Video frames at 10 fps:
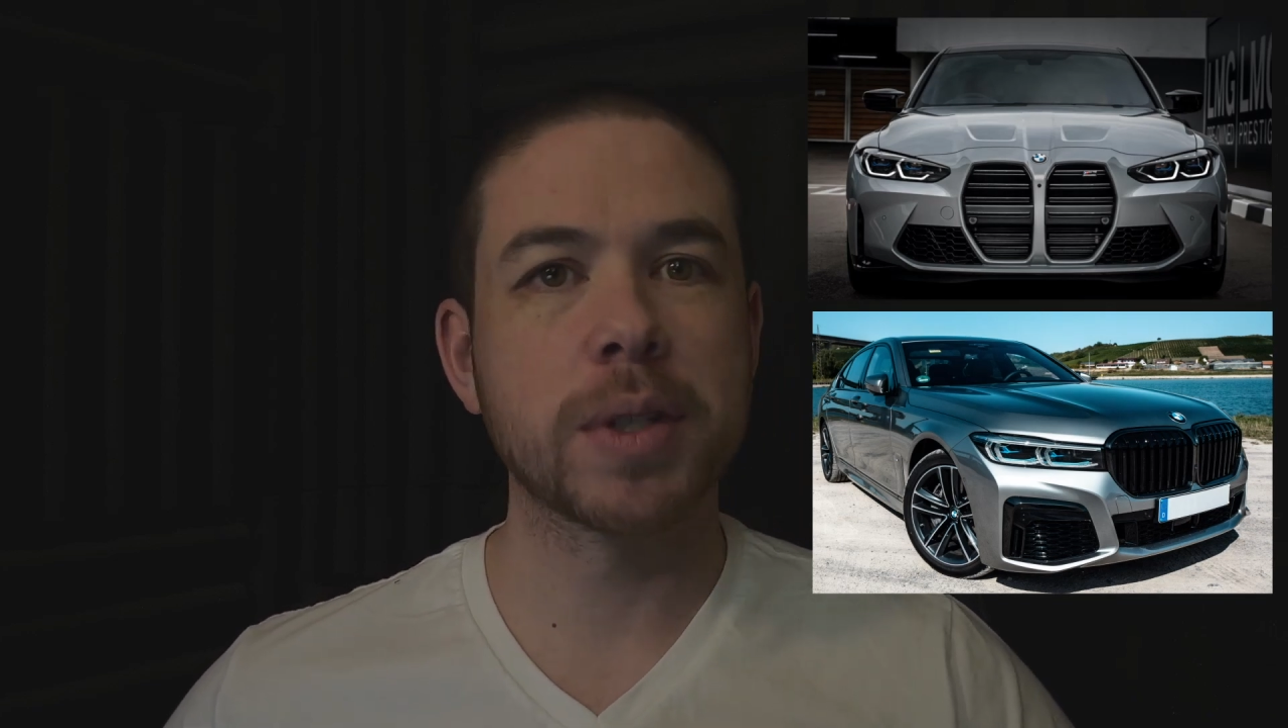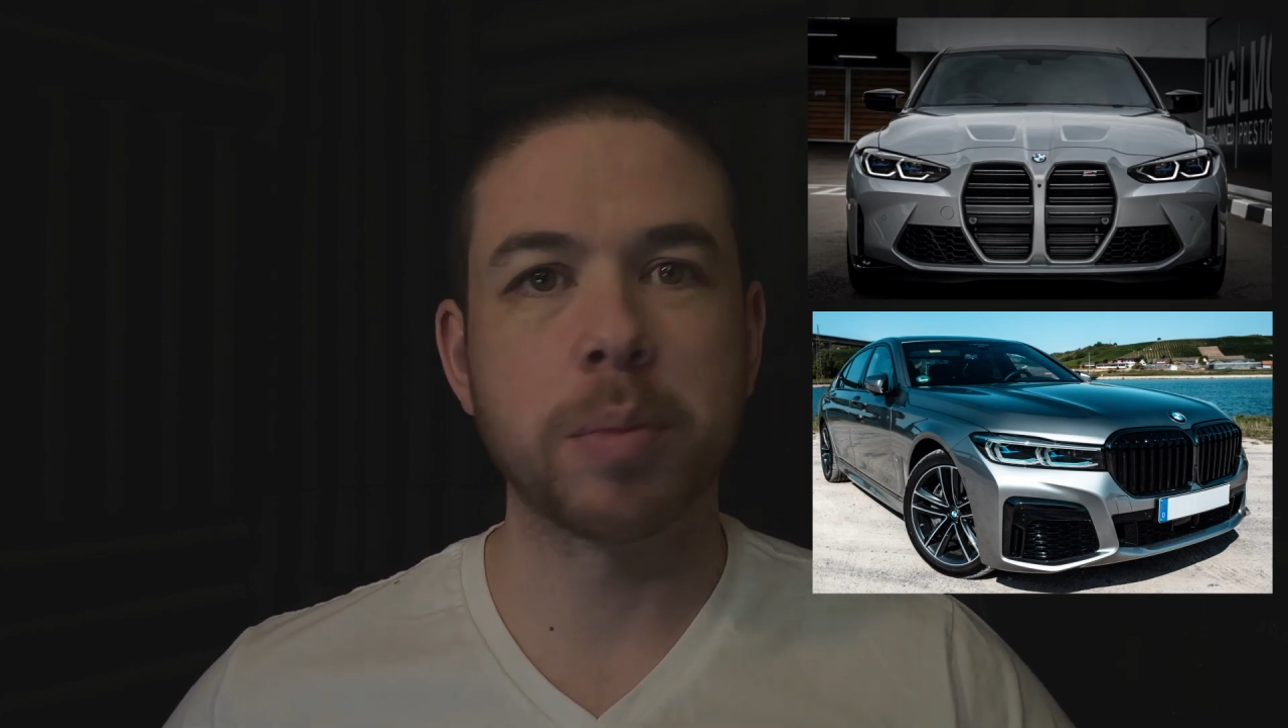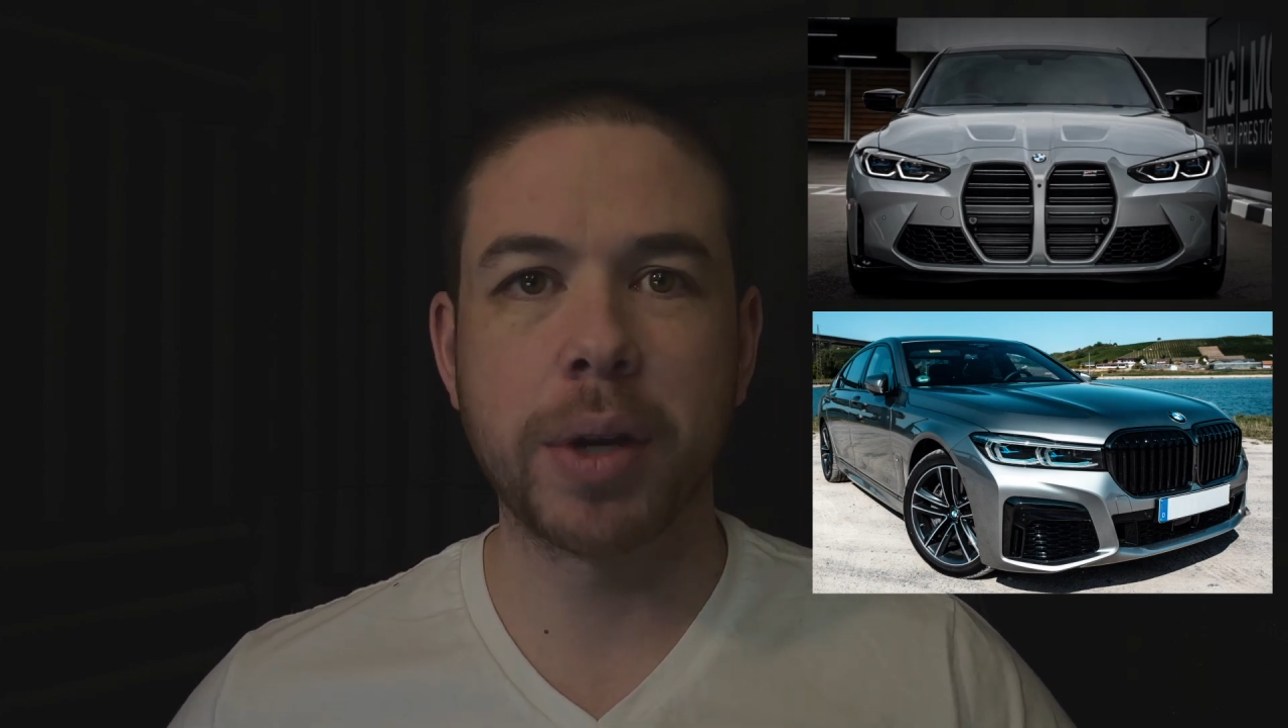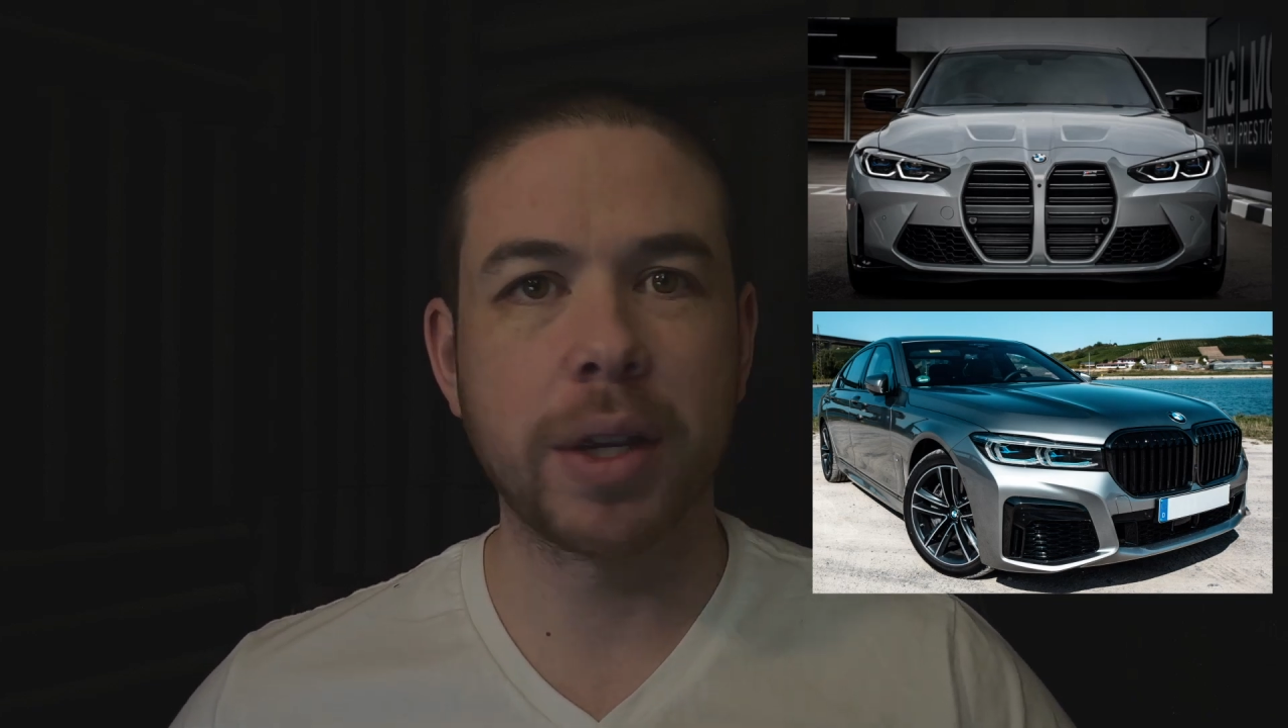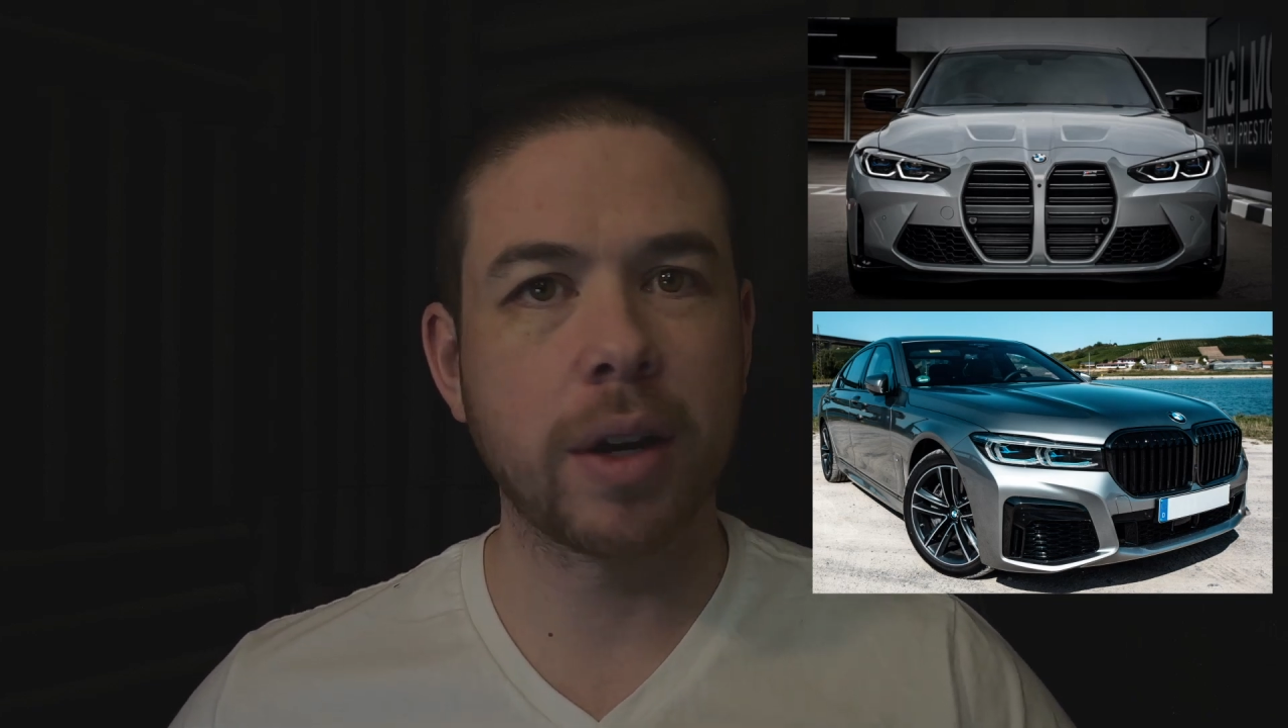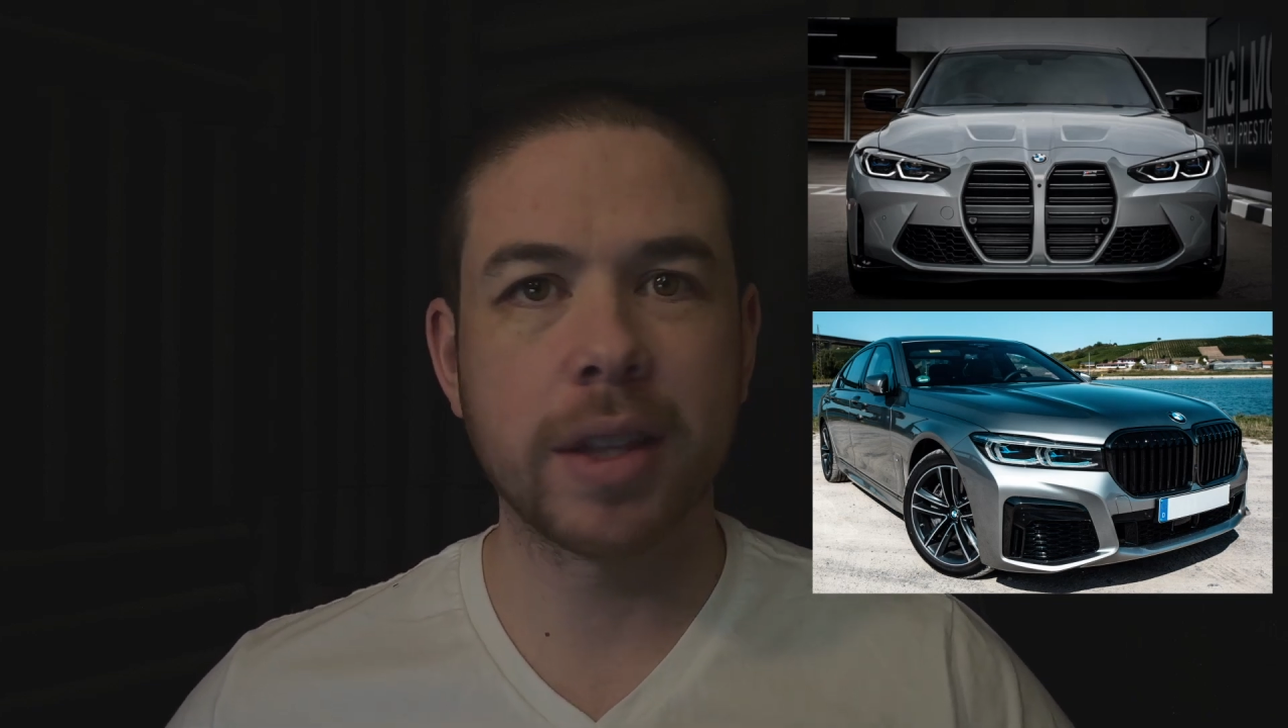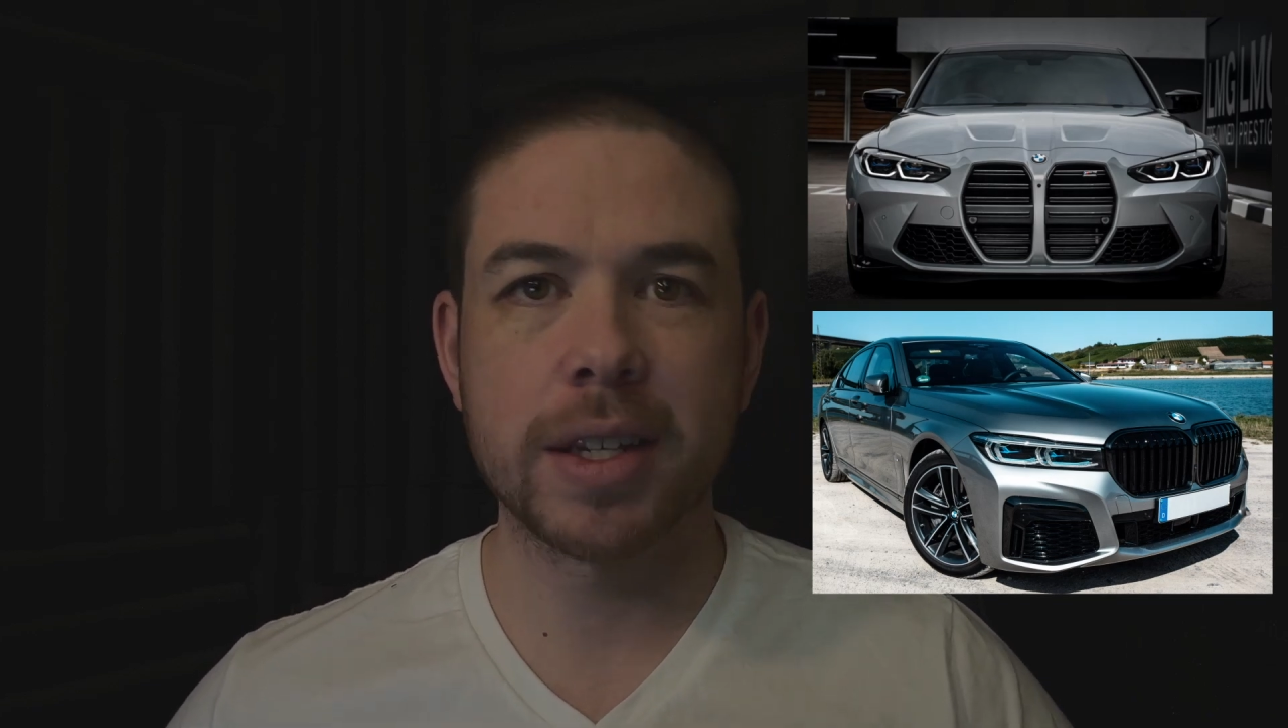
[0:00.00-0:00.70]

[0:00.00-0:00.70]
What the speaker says: opinion on the